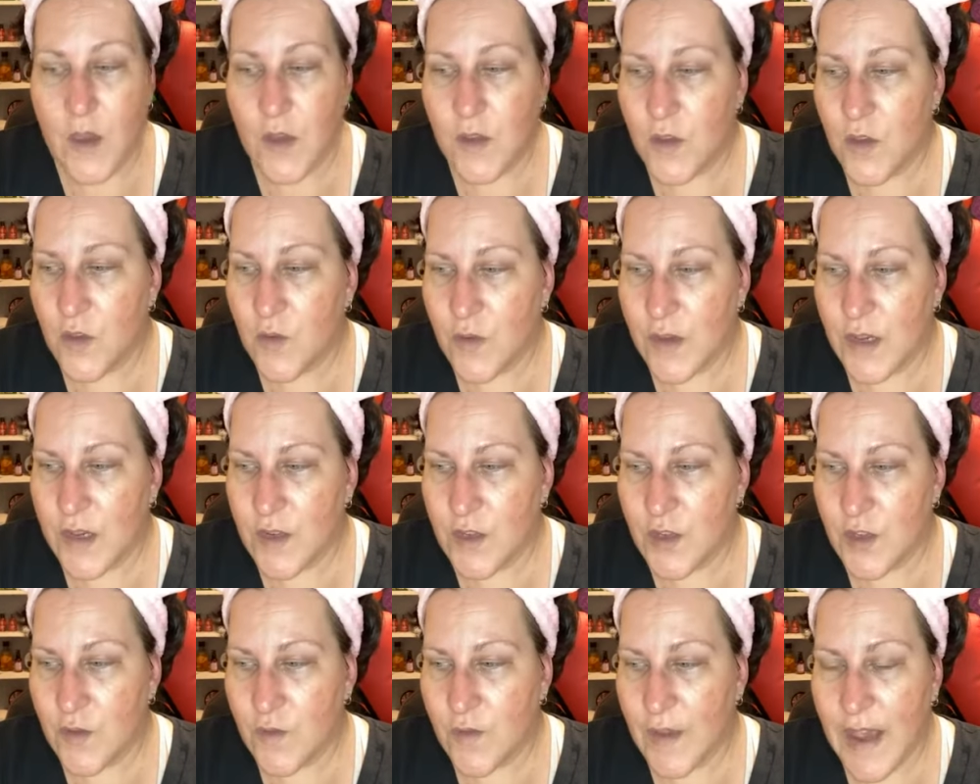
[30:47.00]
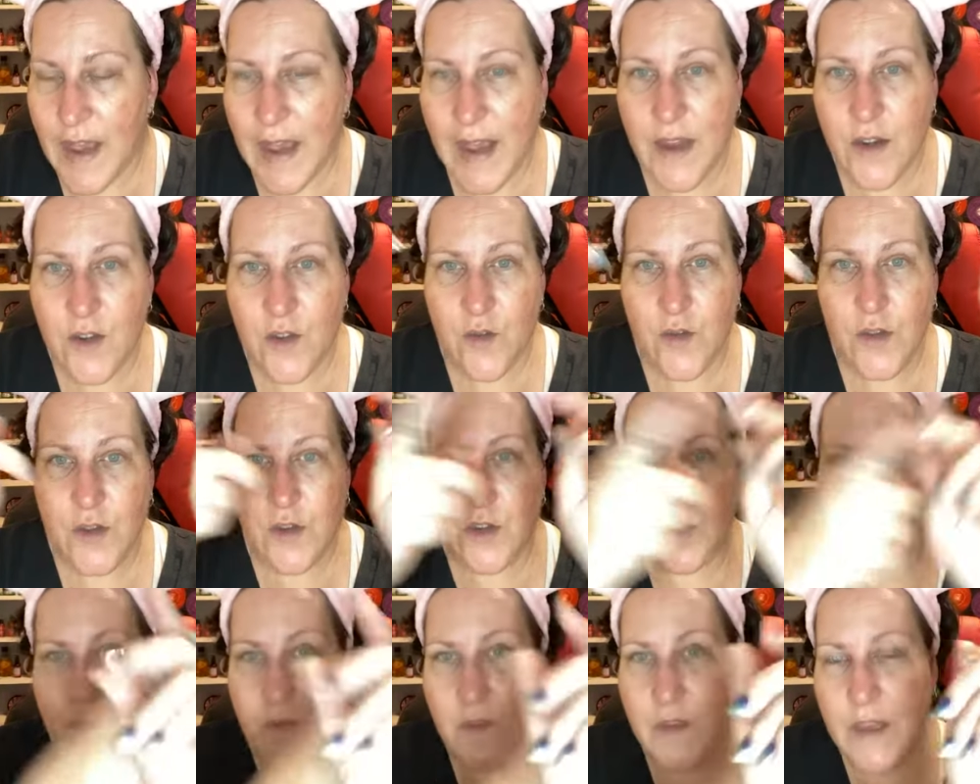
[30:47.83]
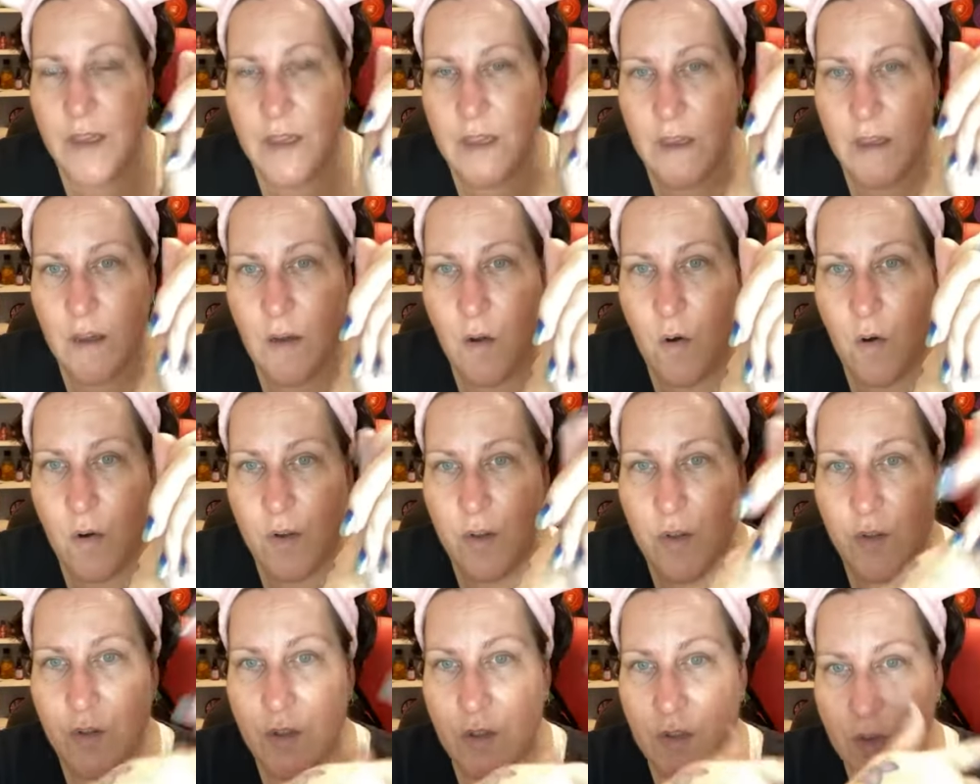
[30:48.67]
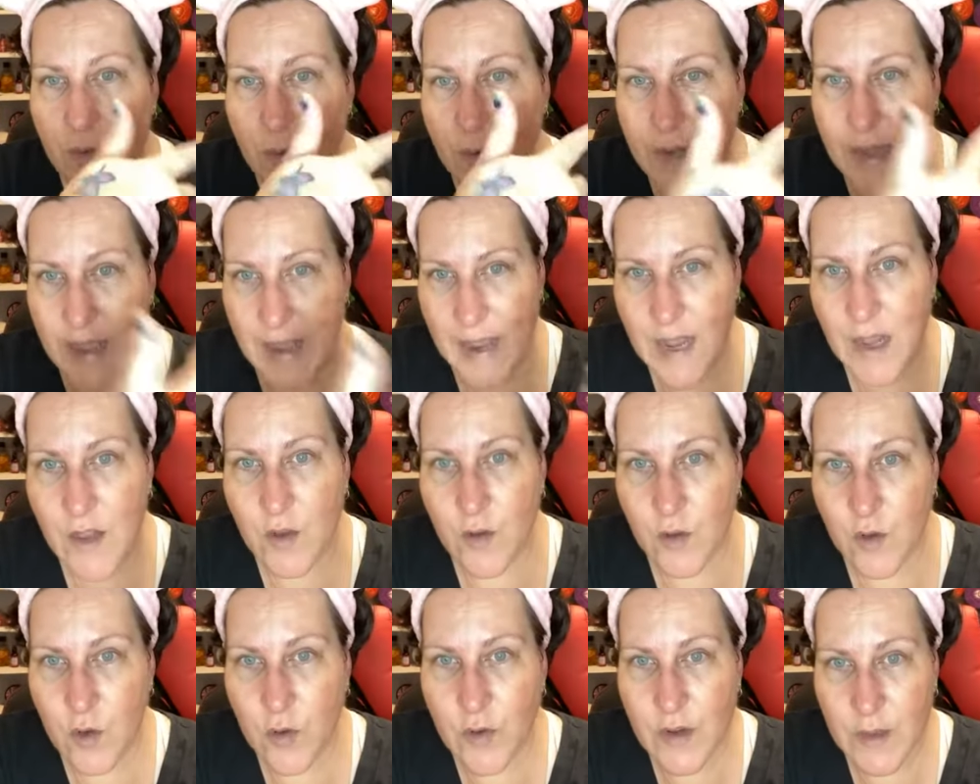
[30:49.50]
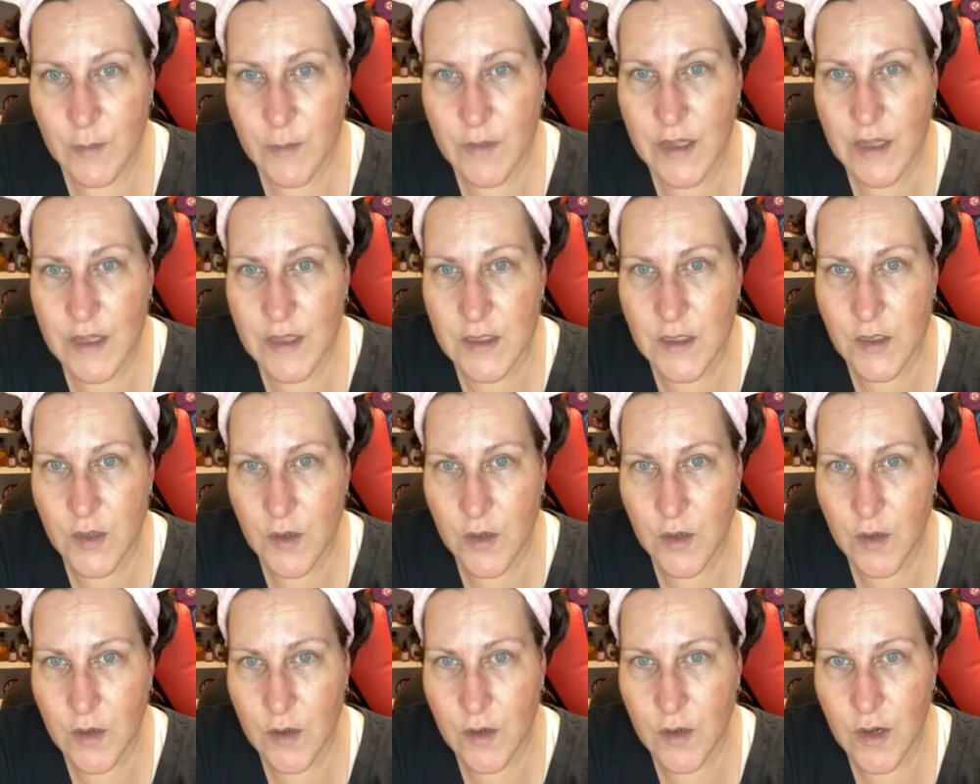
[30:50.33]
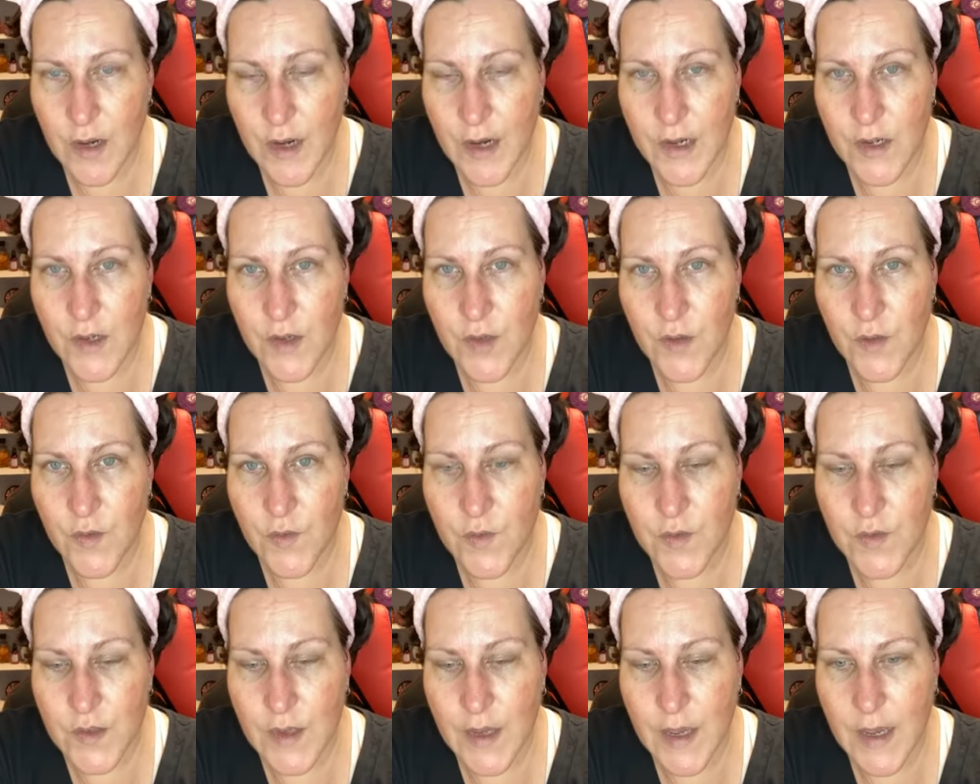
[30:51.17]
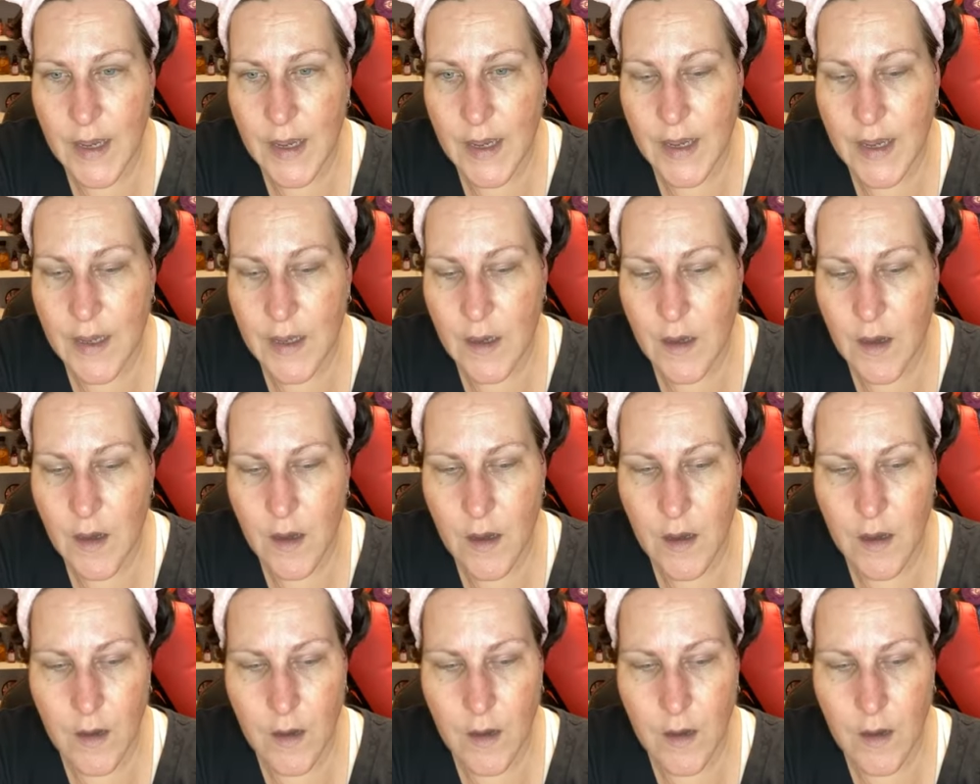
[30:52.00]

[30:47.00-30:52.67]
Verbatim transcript: You can do that. You could do the, or you could do an aloe cream cleanser and use a